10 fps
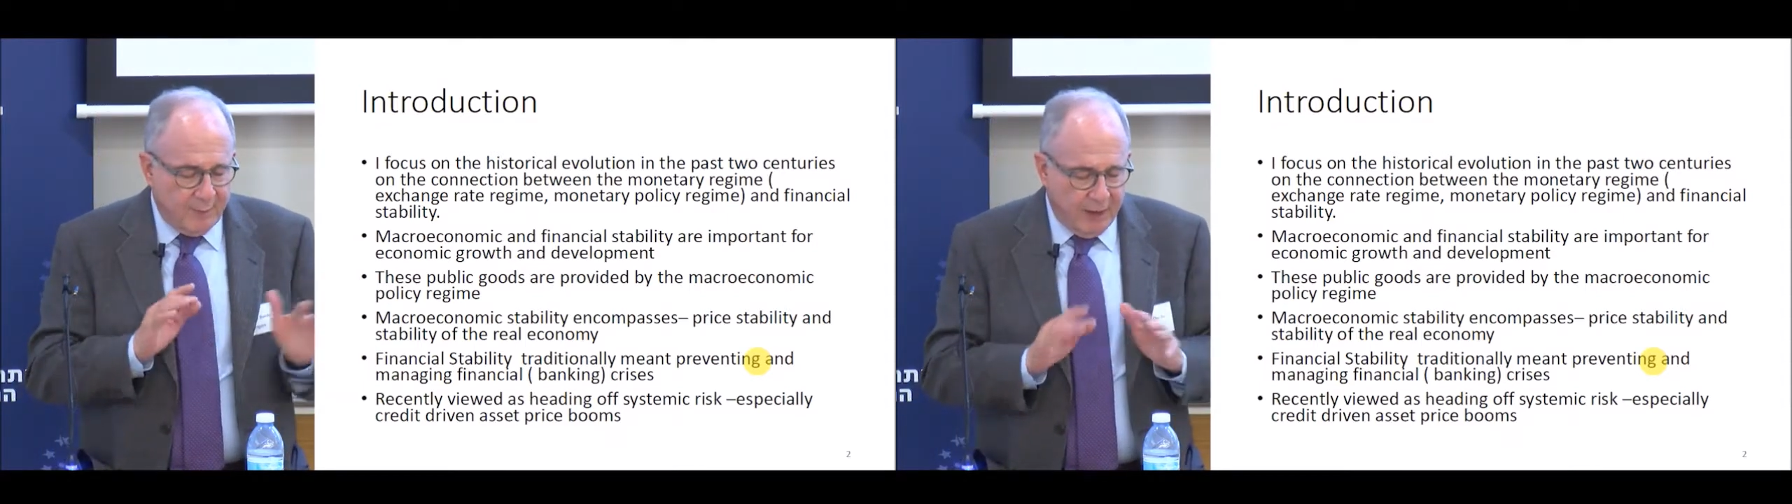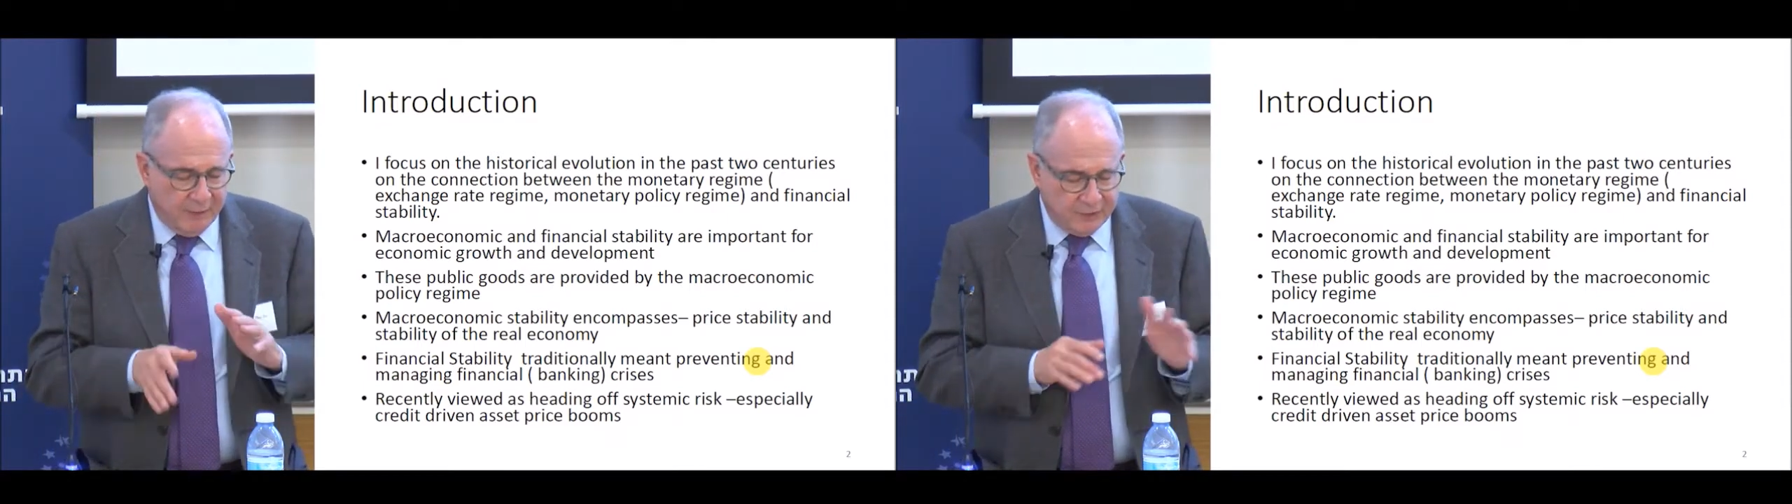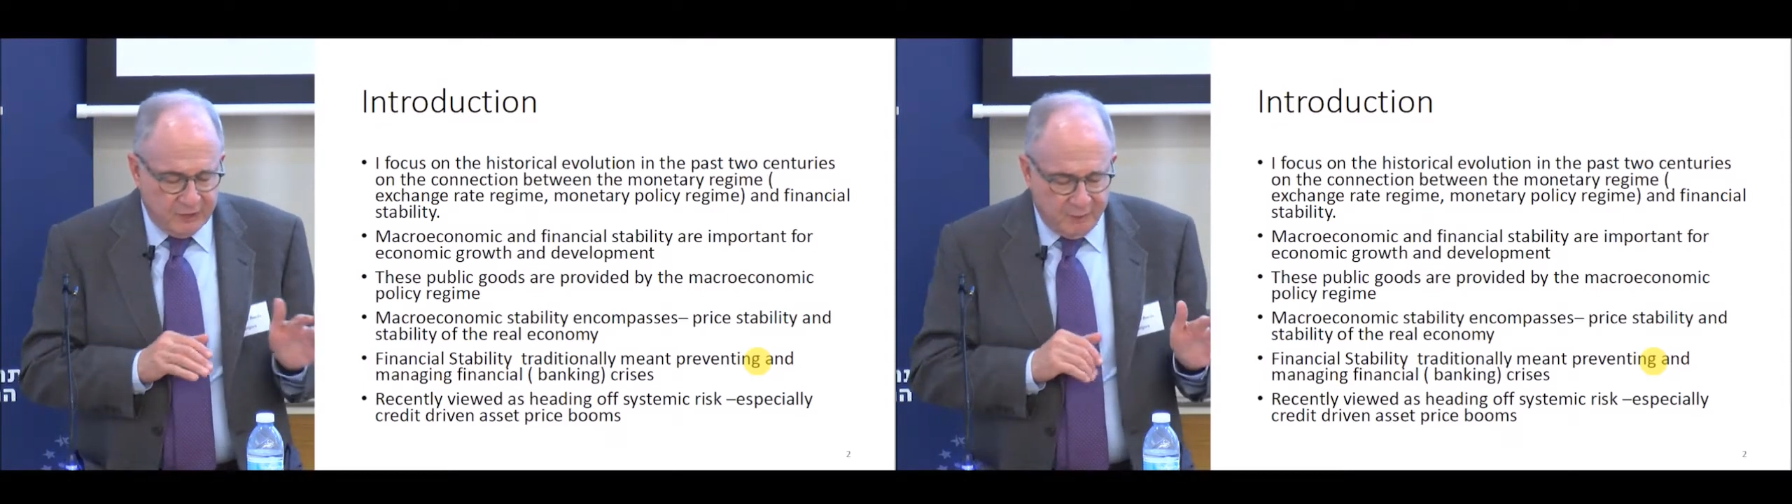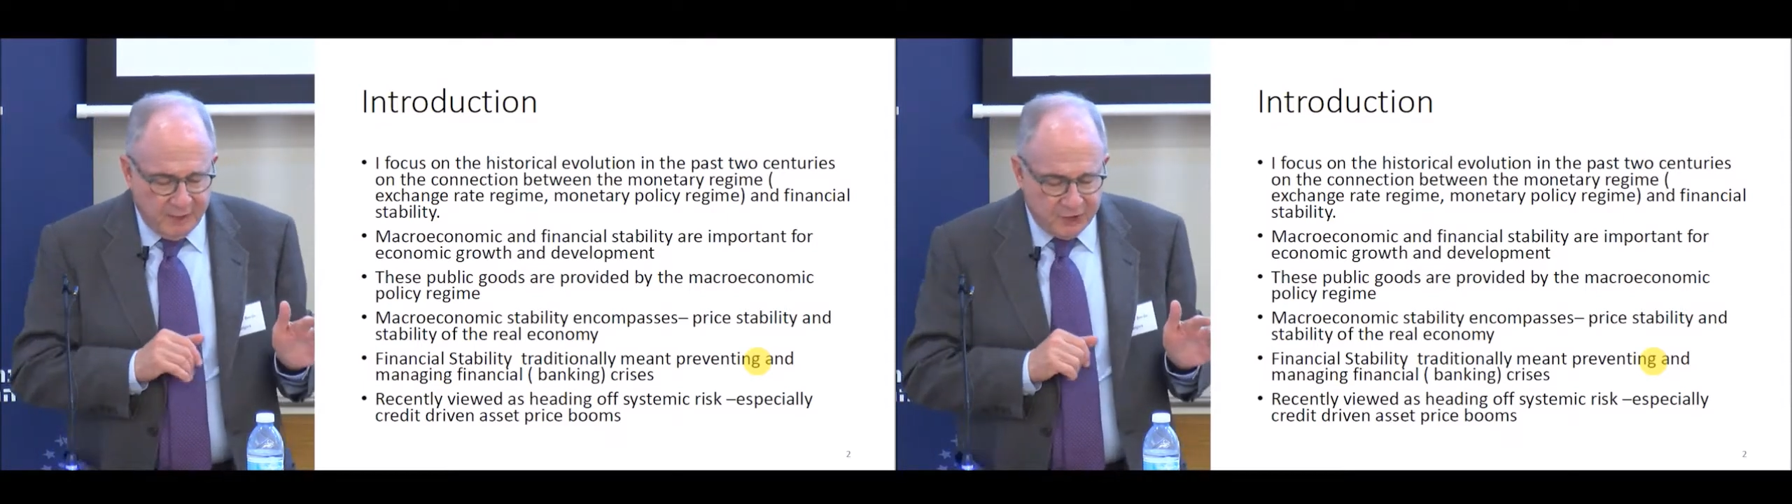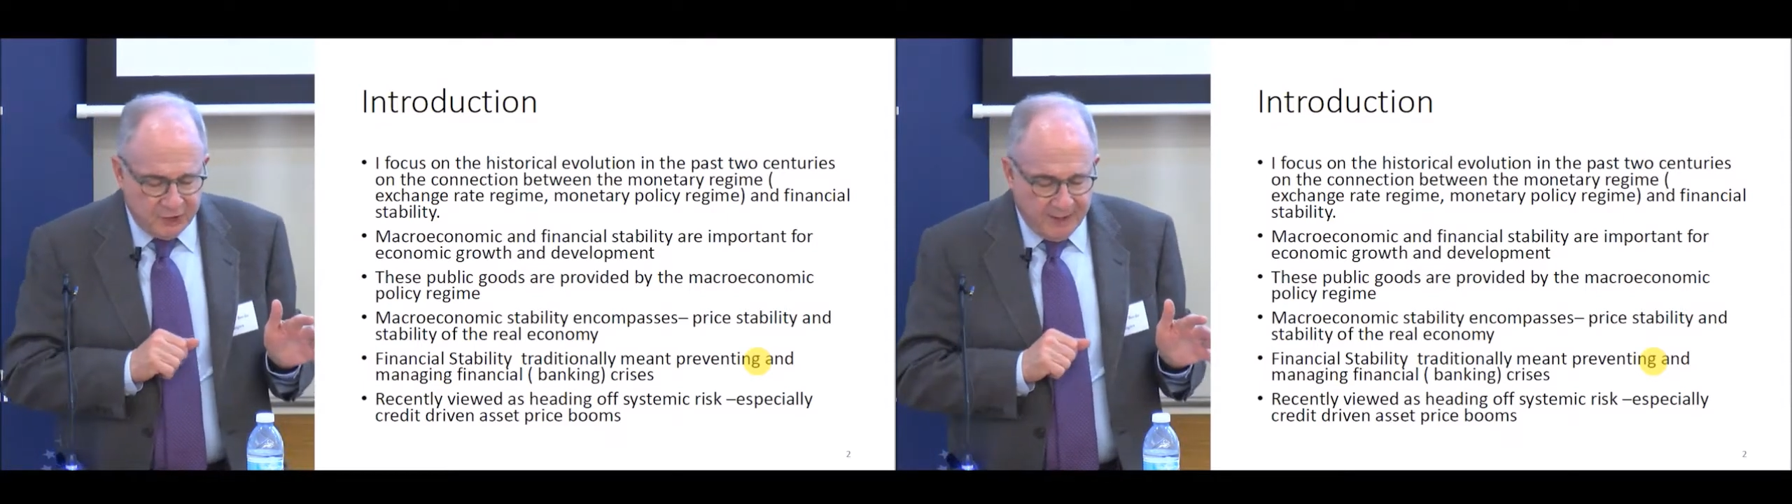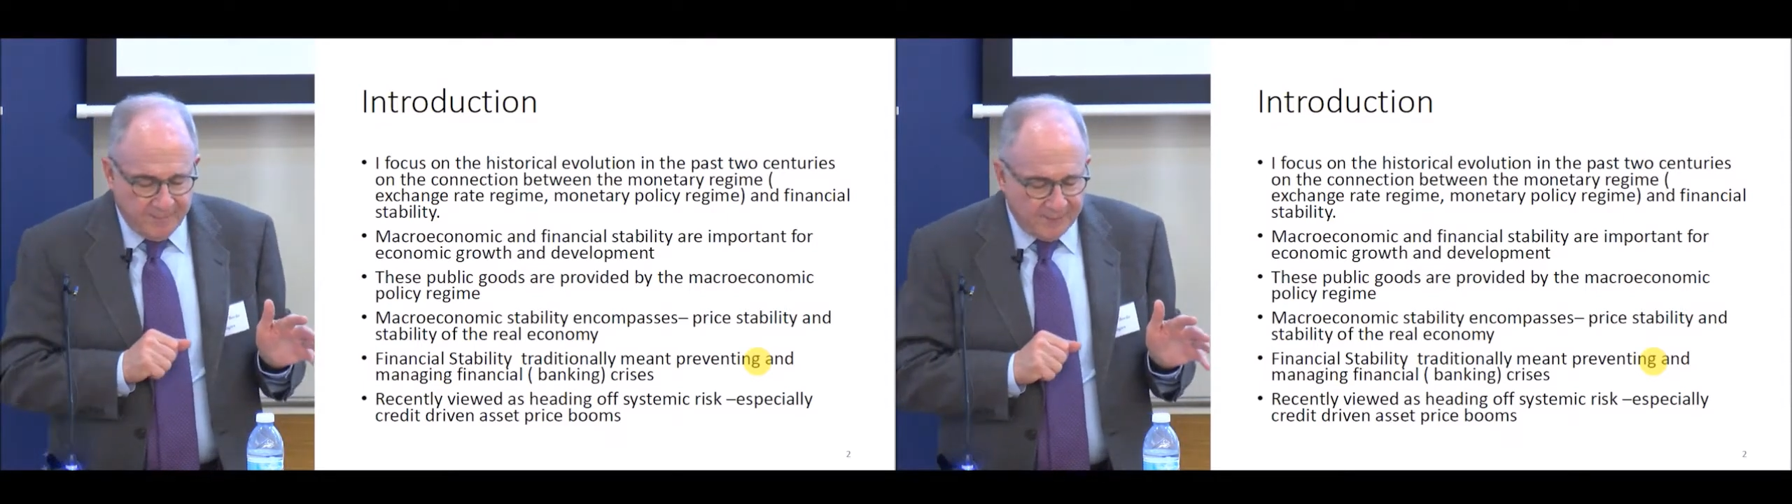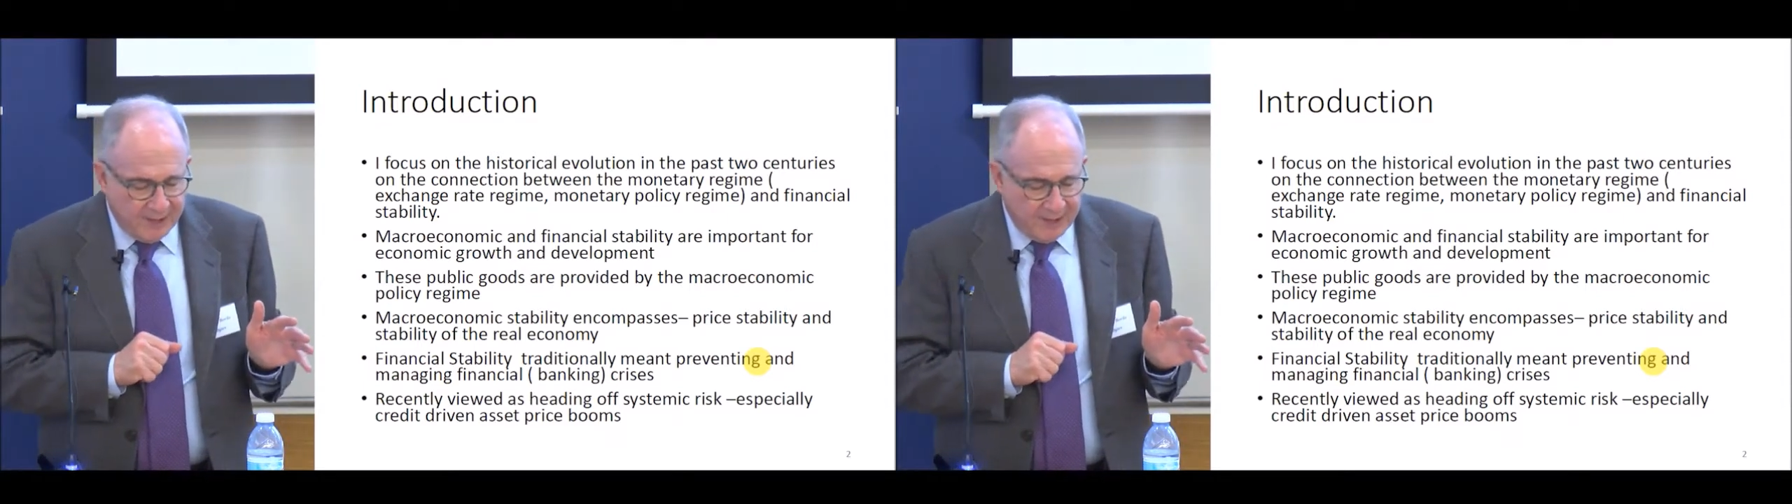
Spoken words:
policy regime.